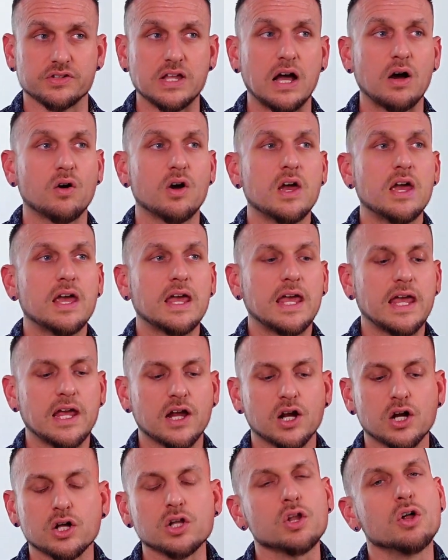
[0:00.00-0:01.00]
Now,
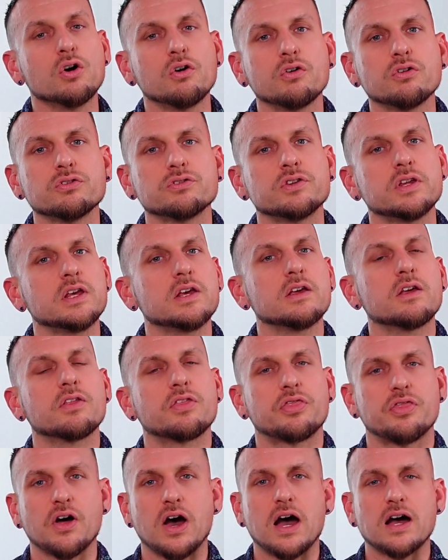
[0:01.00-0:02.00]
in closing
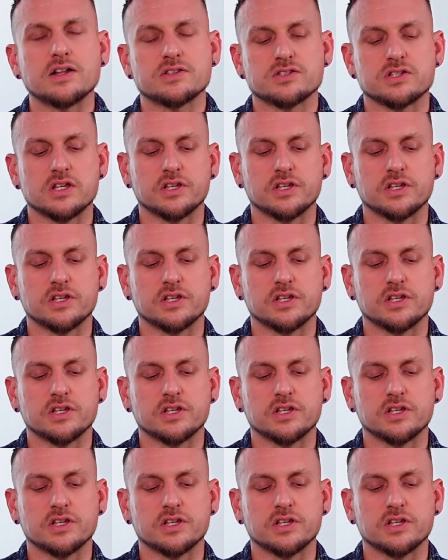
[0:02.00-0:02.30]
thoughts,